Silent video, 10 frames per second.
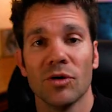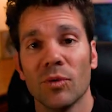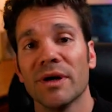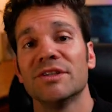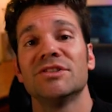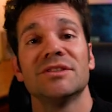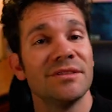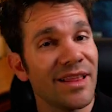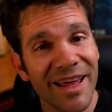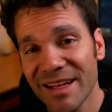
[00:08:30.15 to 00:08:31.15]
which
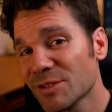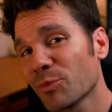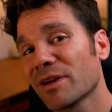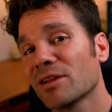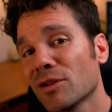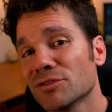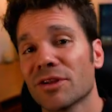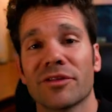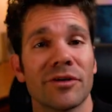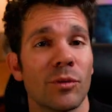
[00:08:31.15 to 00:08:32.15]
that is pretty close to
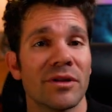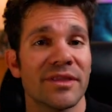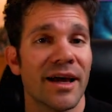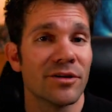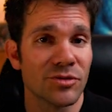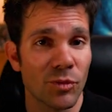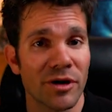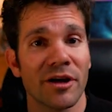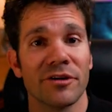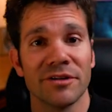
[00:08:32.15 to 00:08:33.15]

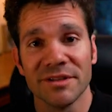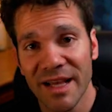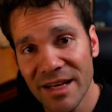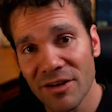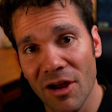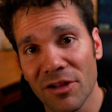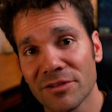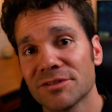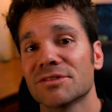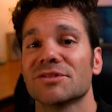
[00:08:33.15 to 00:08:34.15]
$31,110.